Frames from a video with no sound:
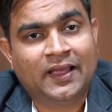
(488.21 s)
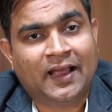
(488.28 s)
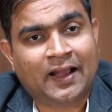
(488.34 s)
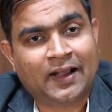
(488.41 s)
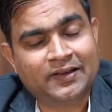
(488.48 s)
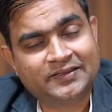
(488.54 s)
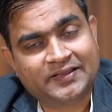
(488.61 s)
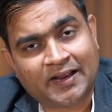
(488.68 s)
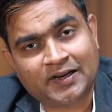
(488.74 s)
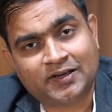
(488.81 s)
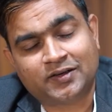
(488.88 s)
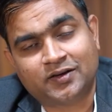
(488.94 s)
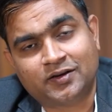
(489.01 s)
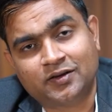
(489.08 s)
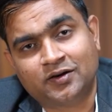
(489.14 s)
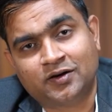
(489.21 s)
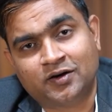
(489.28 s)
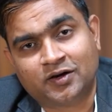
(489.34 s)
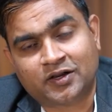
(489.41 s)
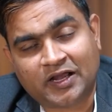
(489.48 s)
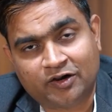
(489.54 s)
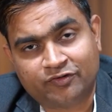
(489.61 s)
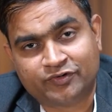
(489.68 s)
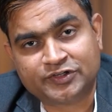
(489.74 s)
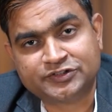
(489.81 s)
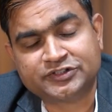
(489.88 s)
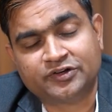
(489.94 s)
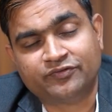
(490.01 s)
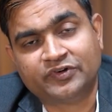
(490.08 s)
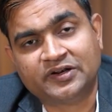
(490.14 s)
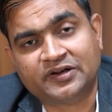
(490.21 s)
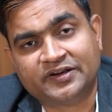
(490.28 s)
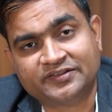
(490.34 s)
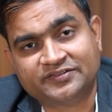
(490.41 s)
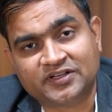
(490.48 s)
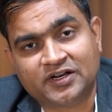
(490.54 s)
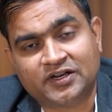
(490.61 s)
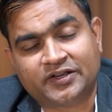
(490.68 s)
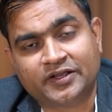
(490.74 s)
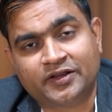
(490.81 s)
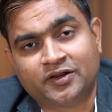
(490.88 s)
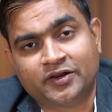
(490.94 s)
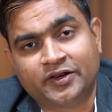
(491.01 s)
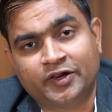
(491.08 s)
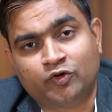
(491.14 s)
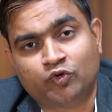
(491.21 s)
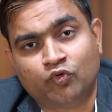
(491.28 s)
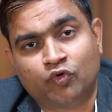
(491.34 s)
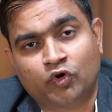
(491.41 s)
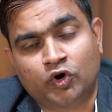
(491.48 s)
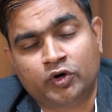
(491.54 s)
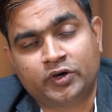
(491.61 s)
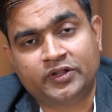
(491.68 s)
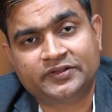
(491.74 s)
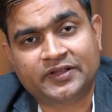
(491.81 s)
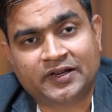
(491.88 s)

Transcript: and that conversion will result into what,